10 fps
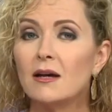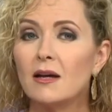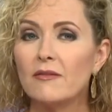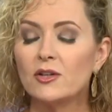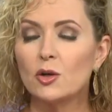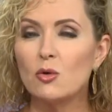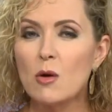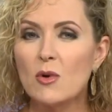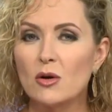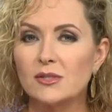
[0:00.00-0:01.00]
Governor
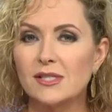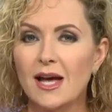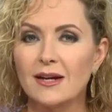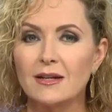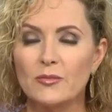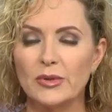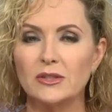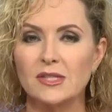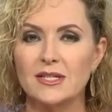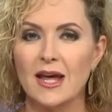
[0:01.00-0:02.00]
Cuomo signed a bill
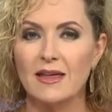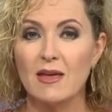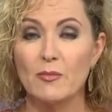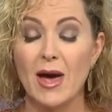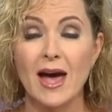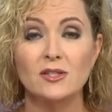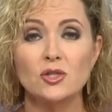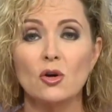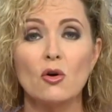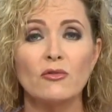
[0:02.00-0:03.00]
today that passed
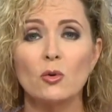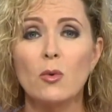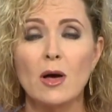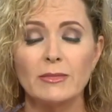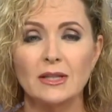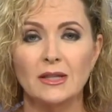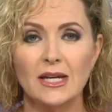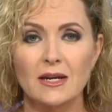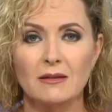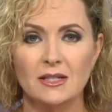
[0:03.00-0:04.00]

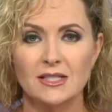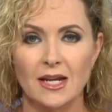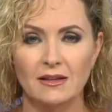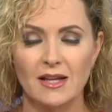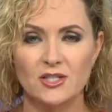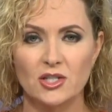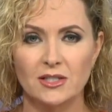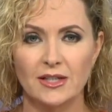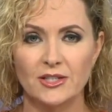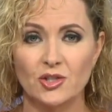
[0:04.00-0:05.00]
overwhelmingly in the state
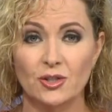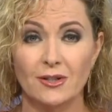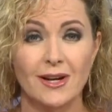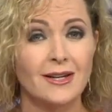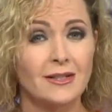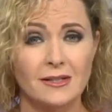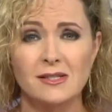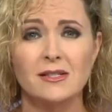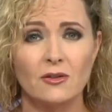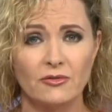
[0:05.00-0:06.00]
legislature, and it's
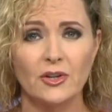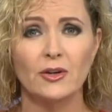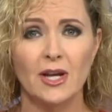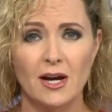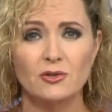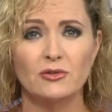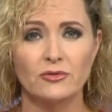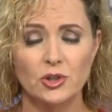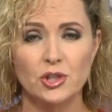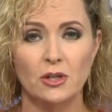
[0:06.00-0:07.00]
still very
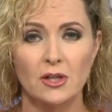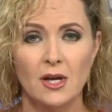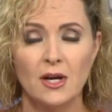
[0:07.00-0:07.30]
controversial.